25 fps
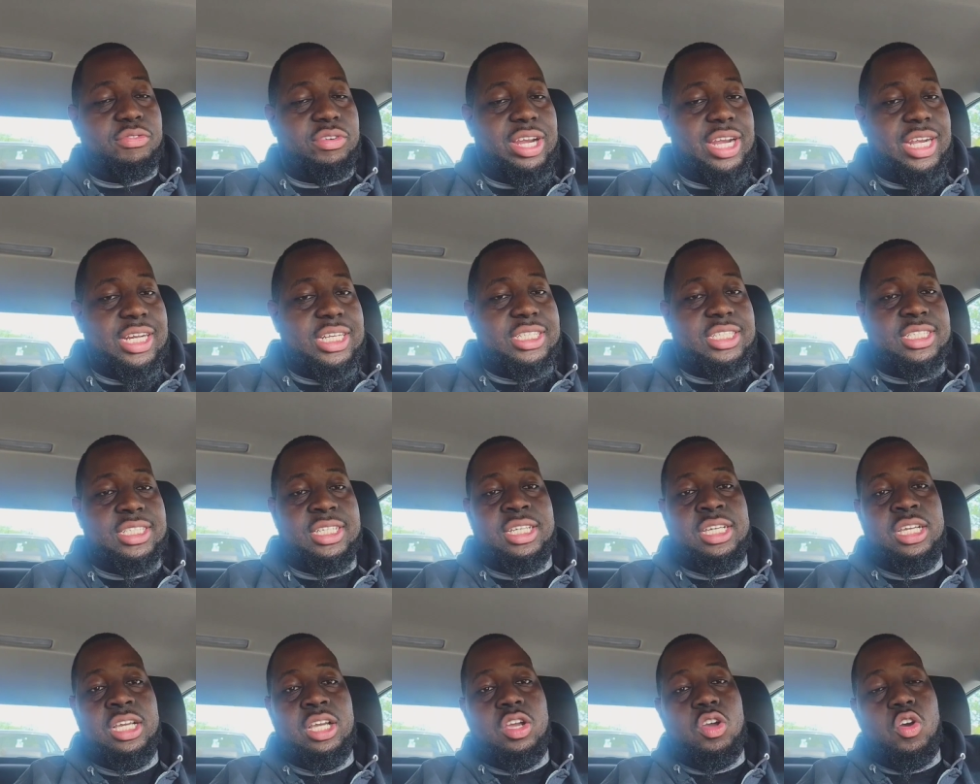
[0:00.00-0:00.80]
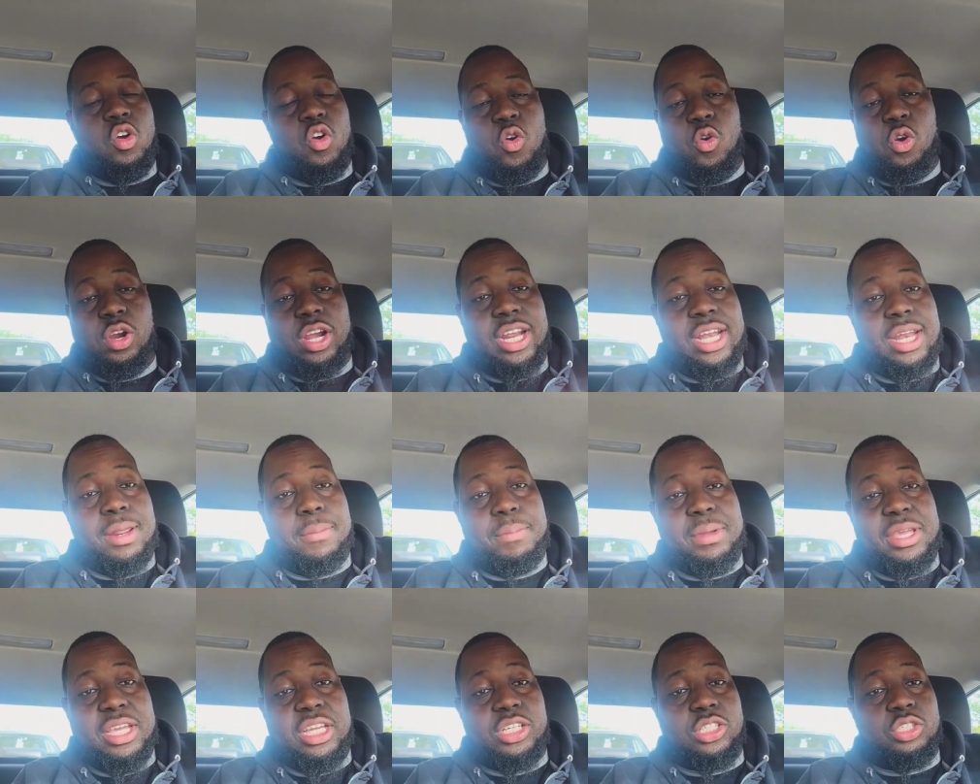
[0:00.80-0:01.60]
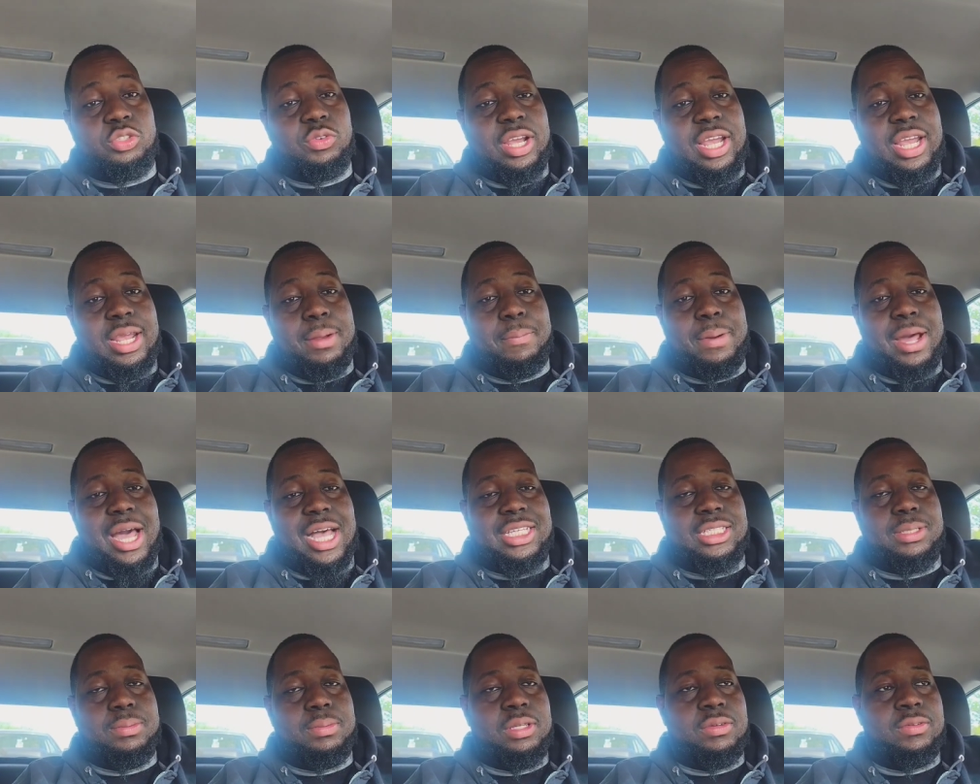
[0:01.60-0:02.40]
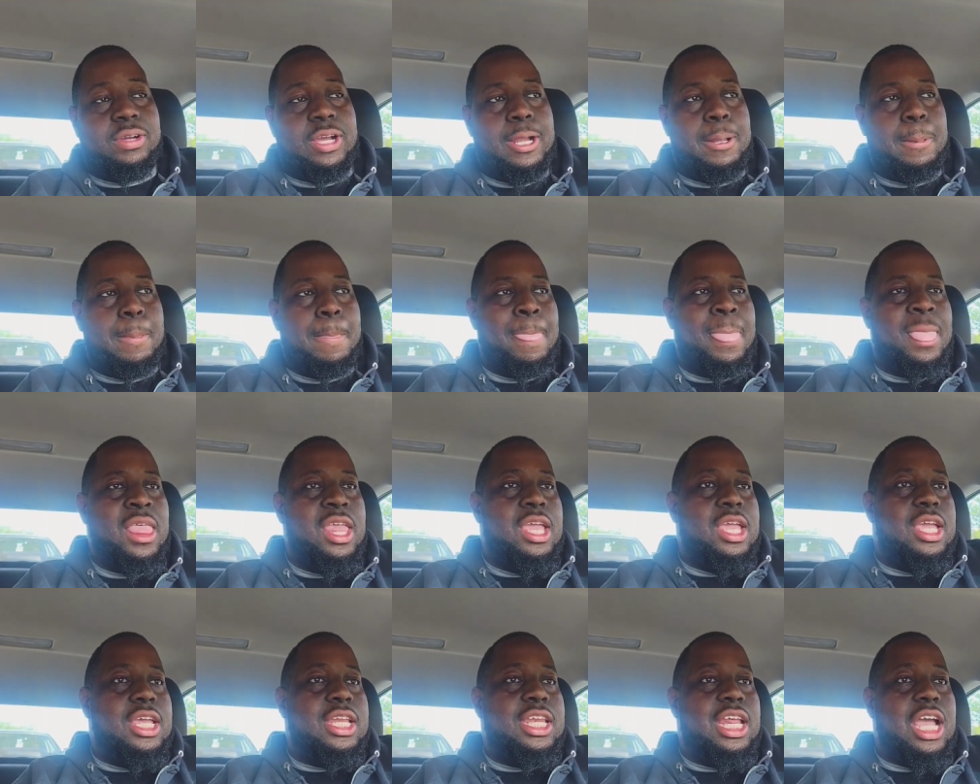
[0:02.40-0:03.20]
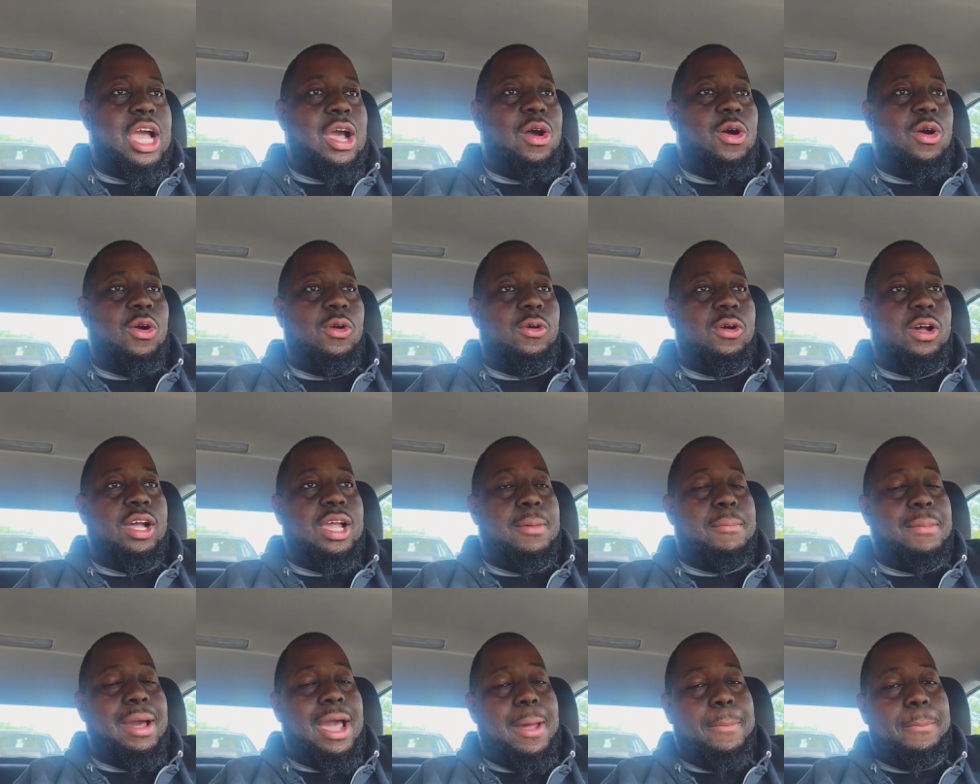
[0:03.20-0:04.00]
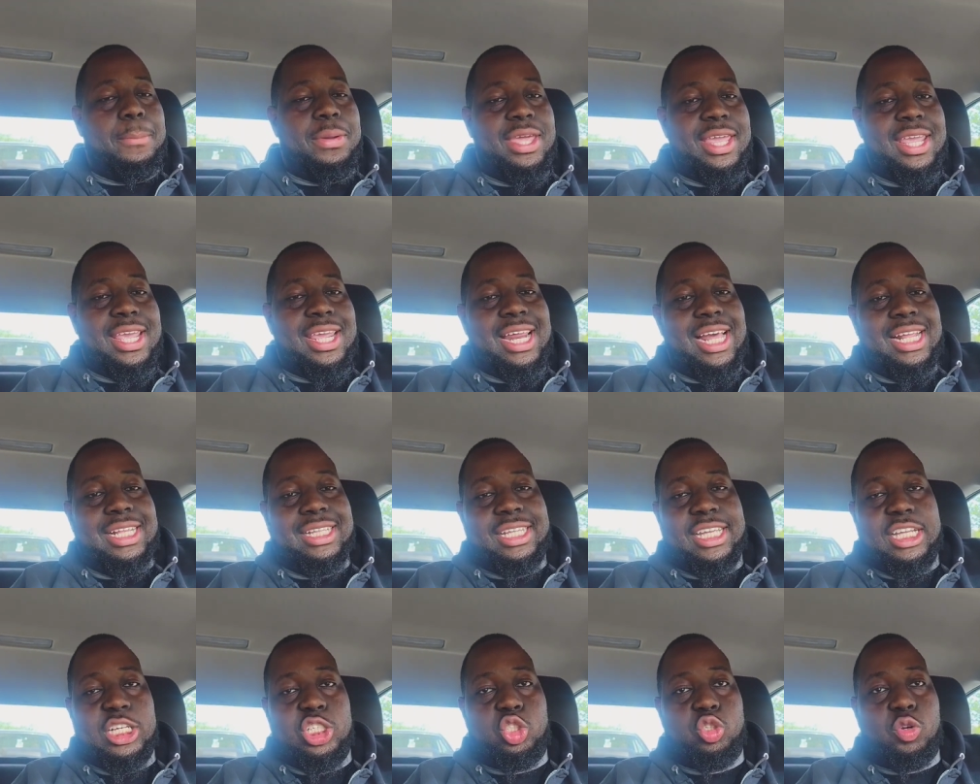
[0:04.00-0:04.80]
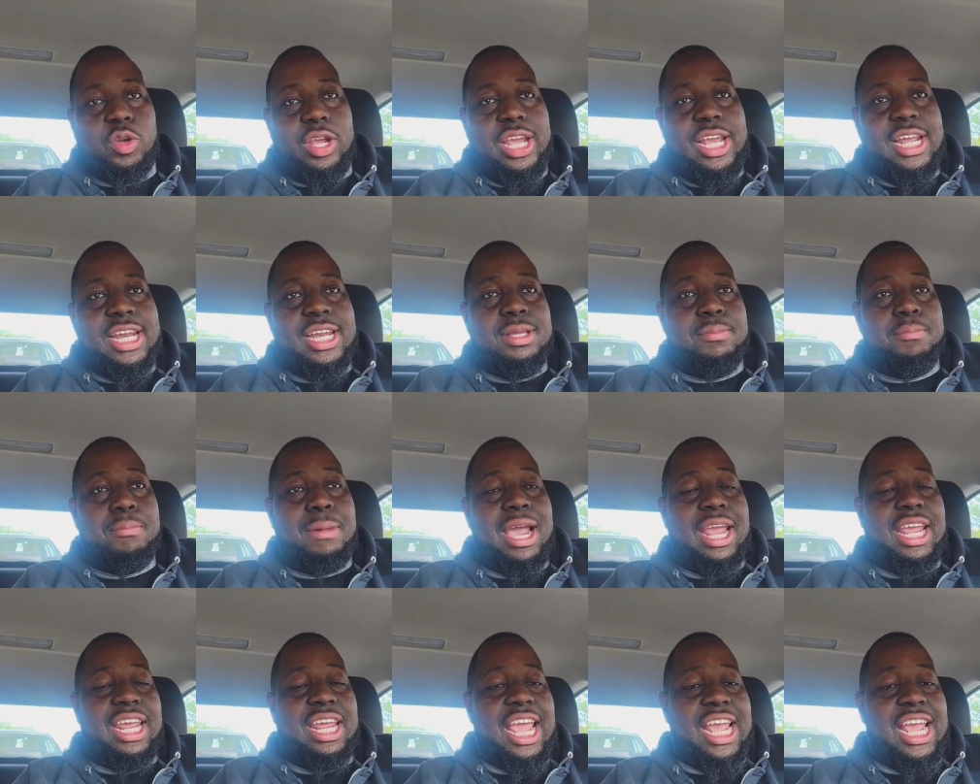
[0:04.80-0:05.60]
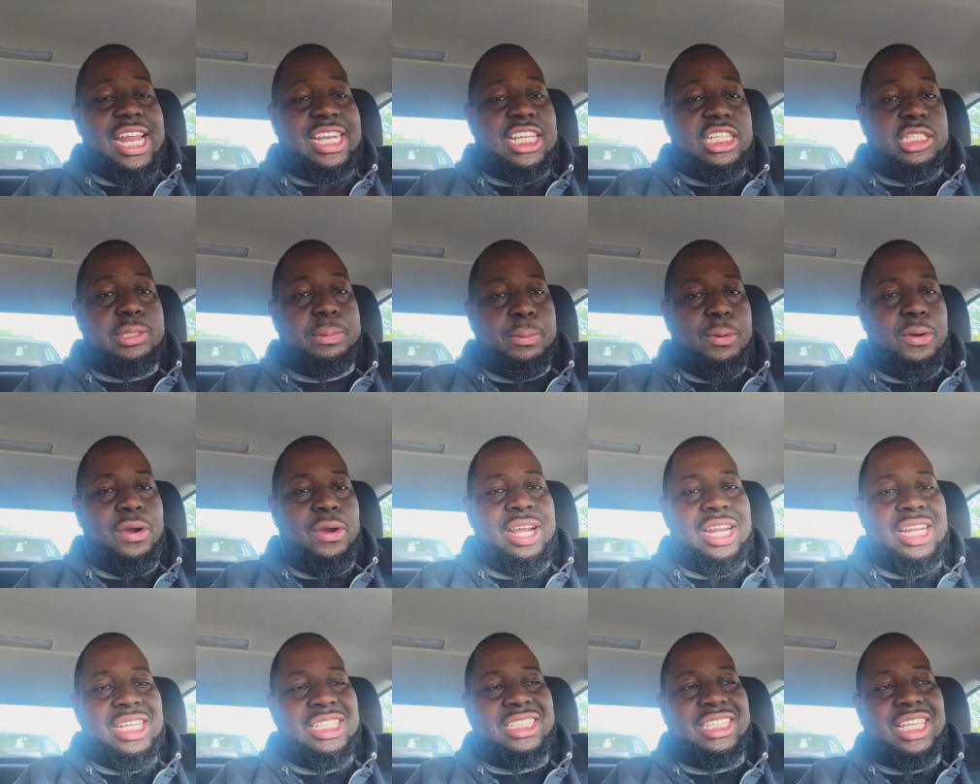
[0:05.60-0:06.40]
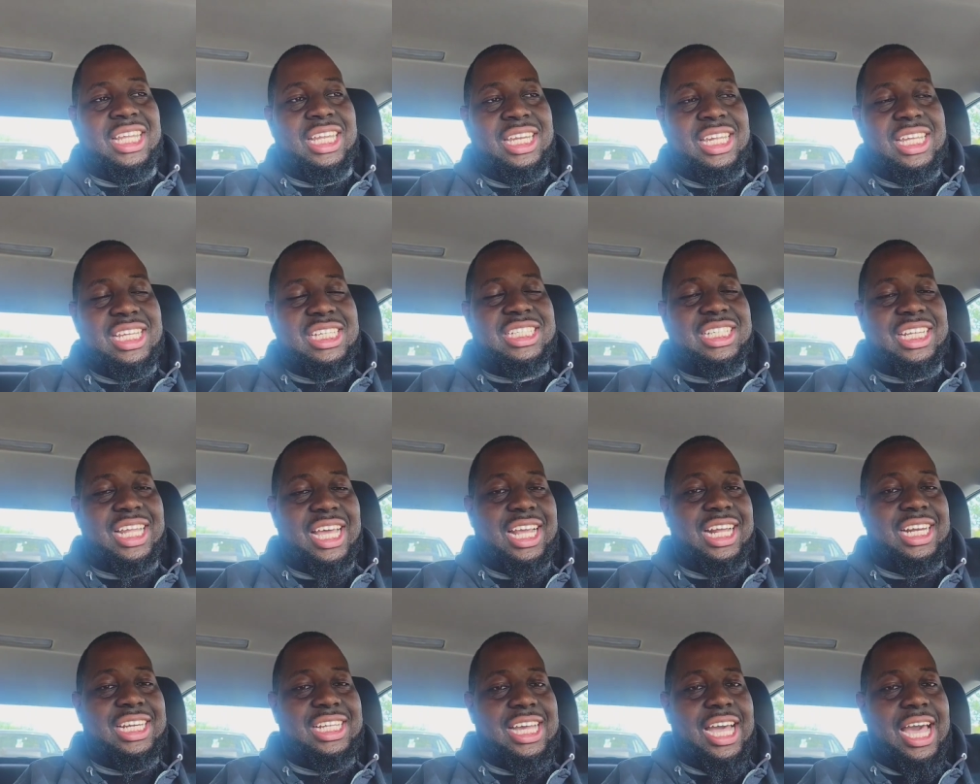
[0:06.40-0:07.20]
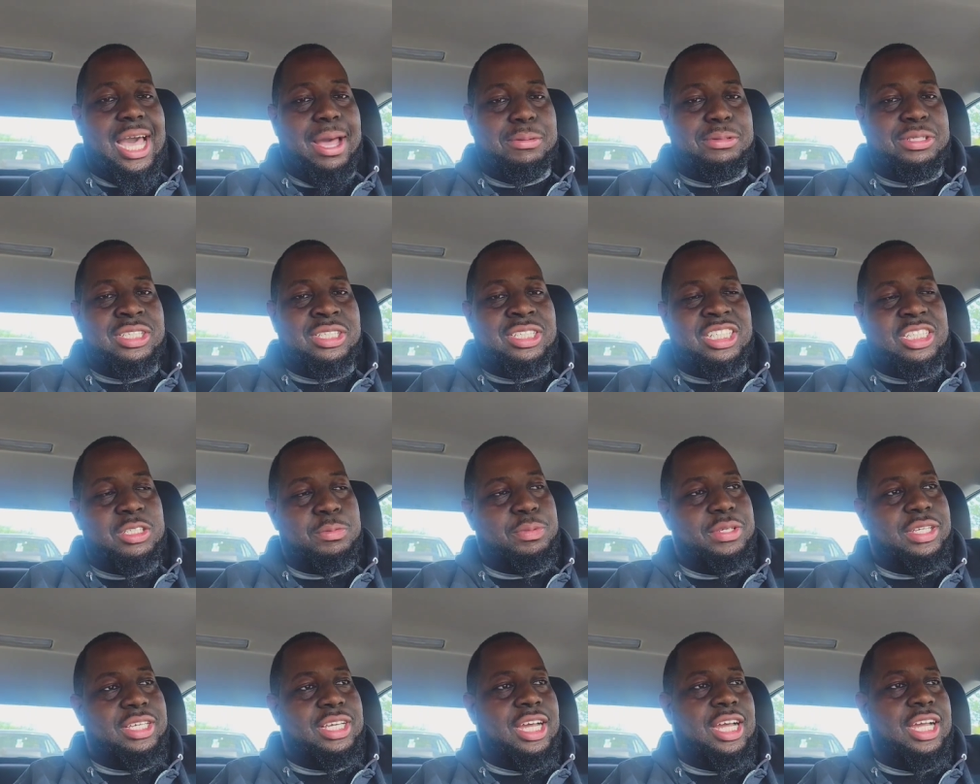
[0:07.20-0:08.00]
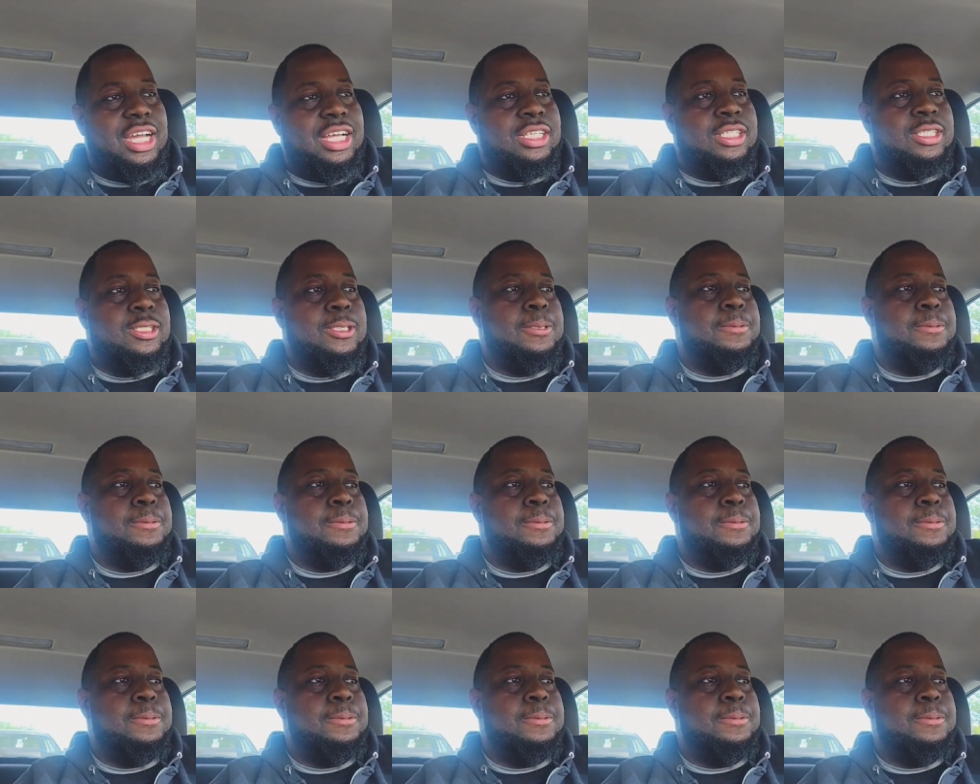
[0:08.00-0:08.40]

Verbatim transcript: agency? Or can it be a trade possibly, right? Now, in my opinion, I think trade it might at this point is the least likely option just because